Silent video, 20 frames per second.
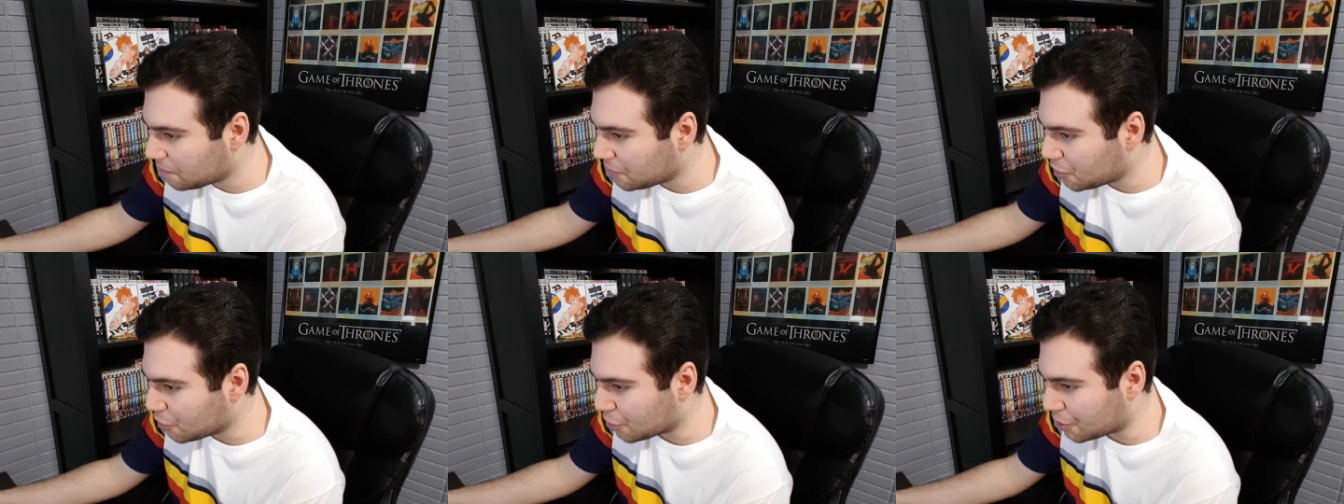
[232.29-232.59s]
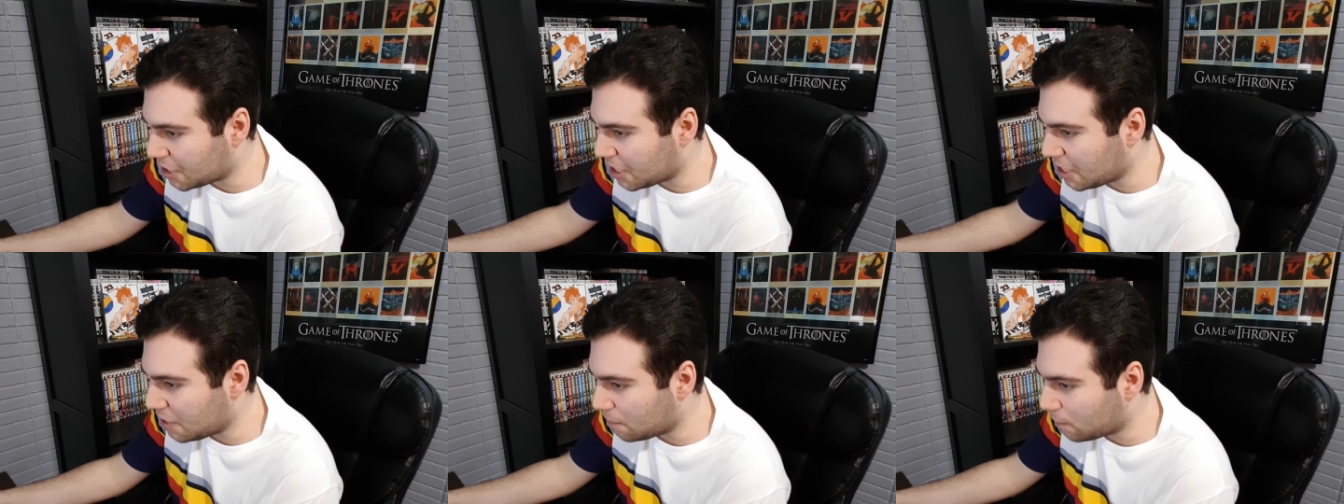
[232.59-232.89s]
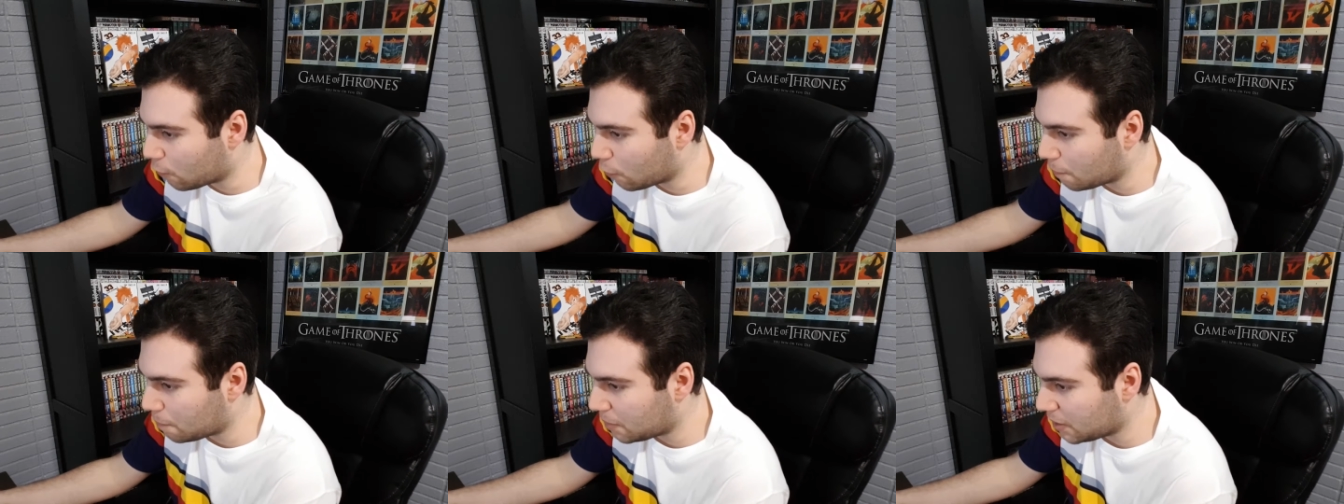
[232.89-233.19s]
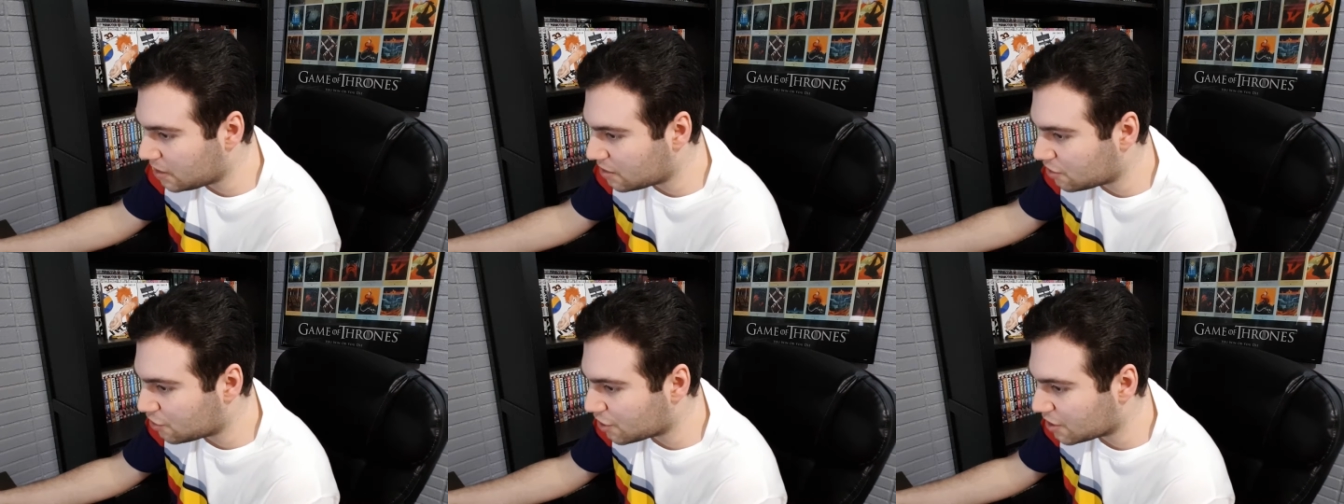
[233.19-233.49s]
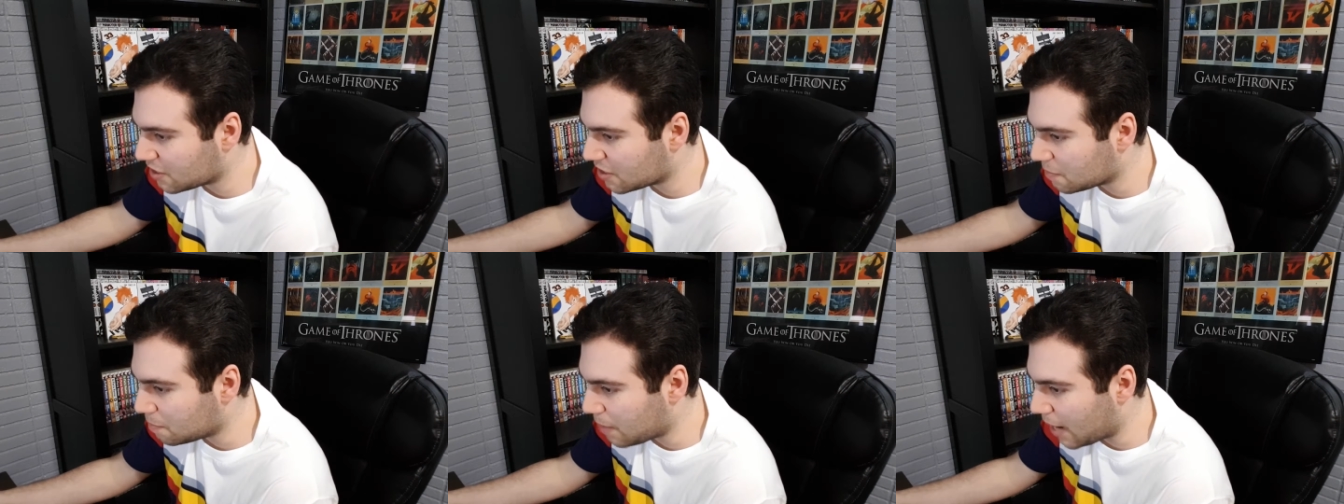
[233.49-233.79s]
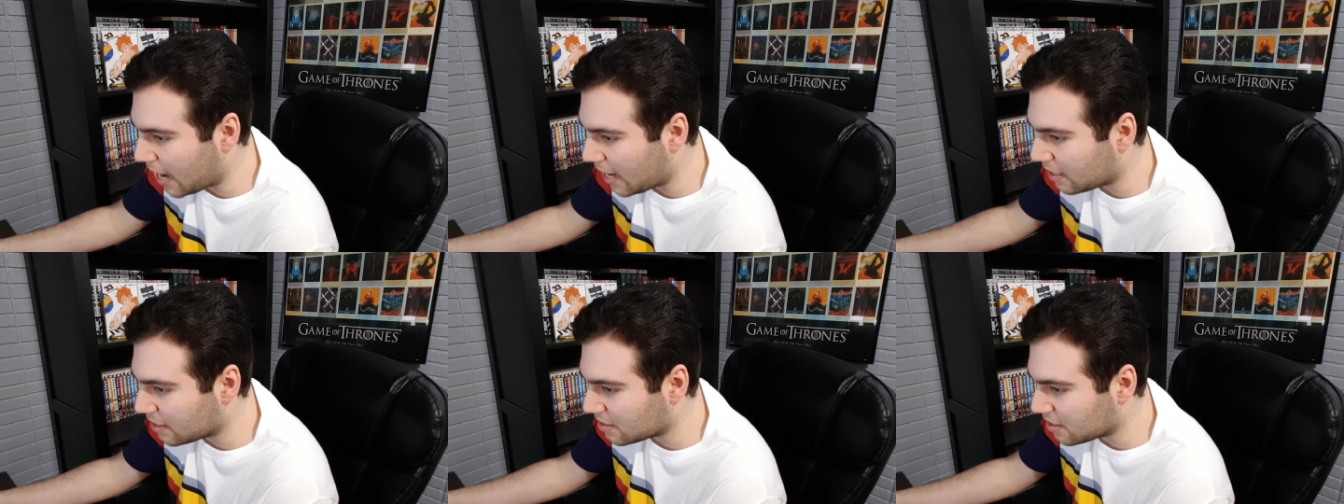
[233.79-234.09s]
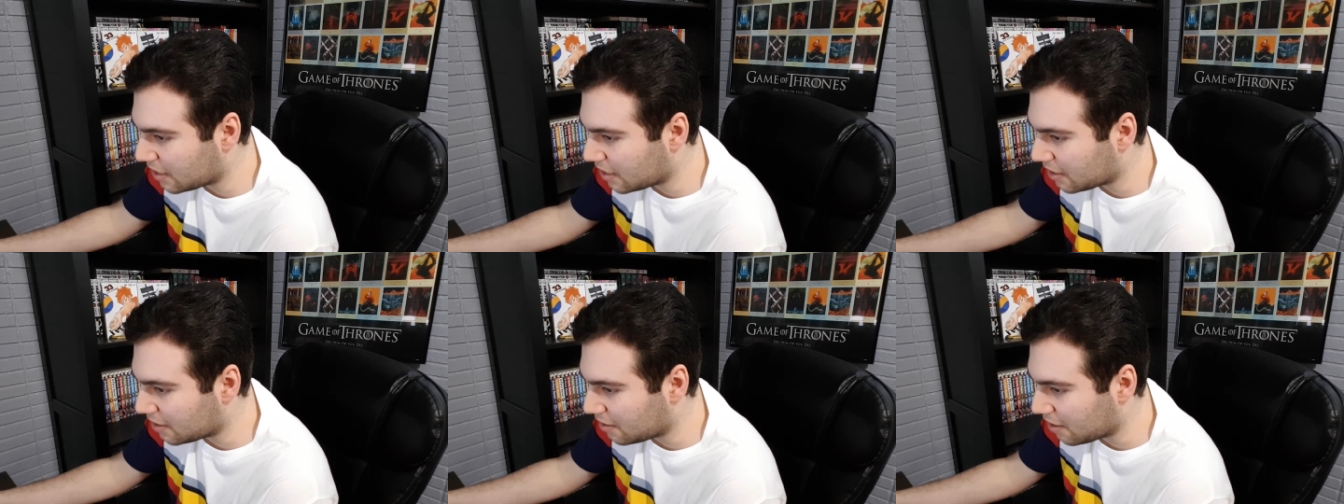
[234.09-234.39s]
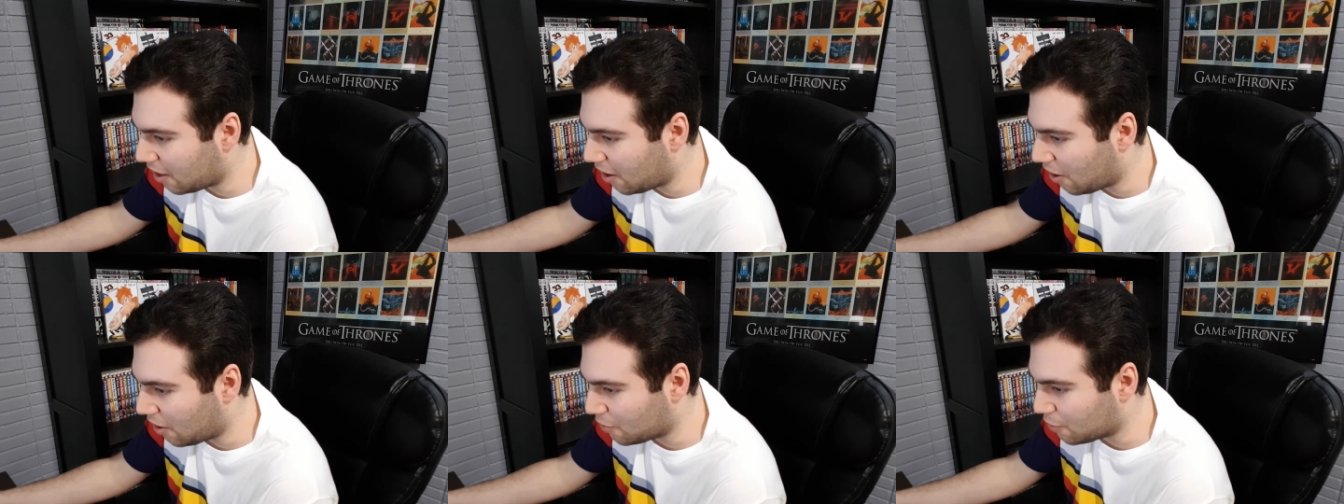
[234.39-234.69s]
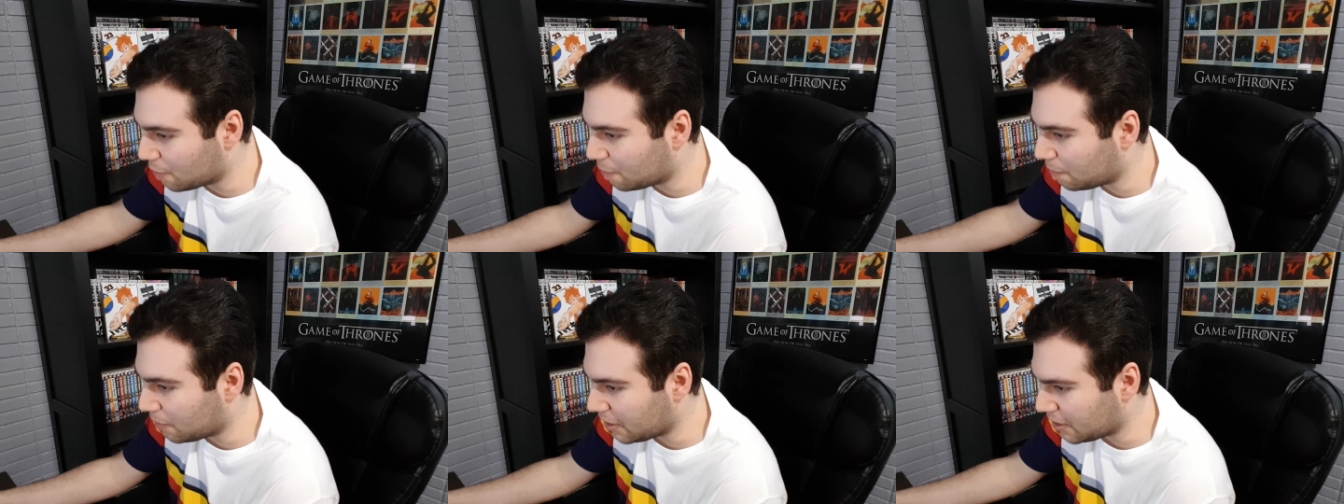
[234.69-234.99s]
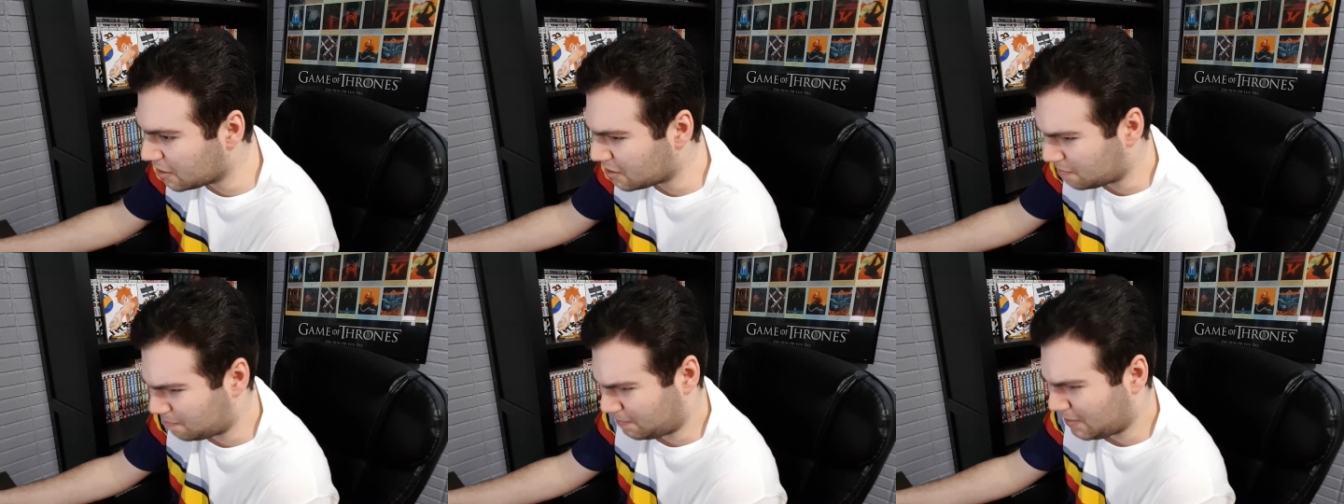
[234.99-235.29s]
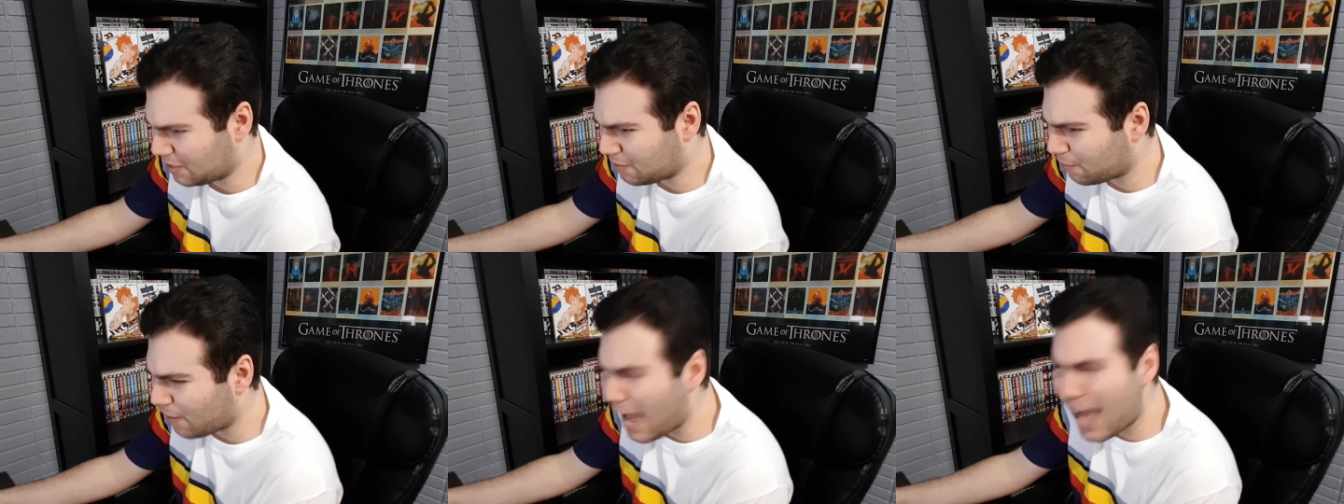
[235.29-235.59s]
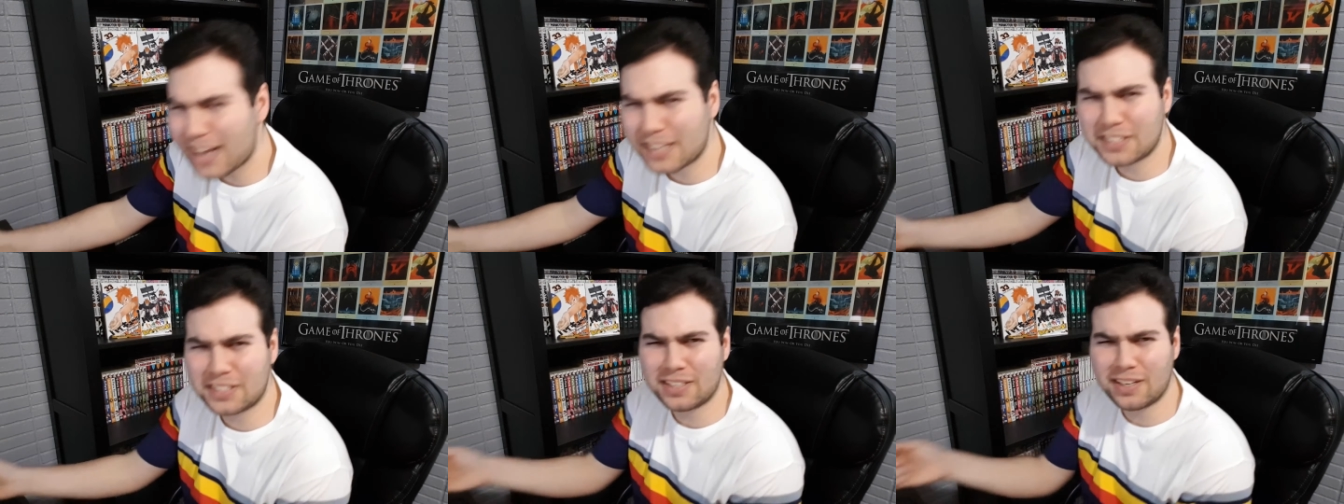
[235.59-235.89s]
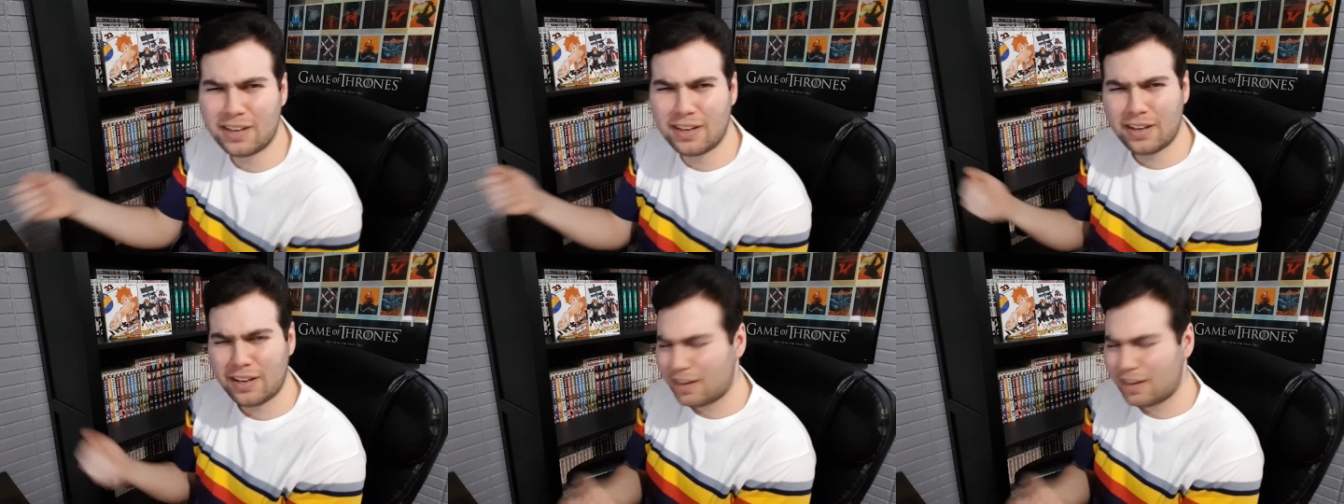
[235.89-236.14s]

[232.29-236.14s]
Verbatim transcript: You're kidding. Fourth place is just as bad as like a 100th place. That's facts.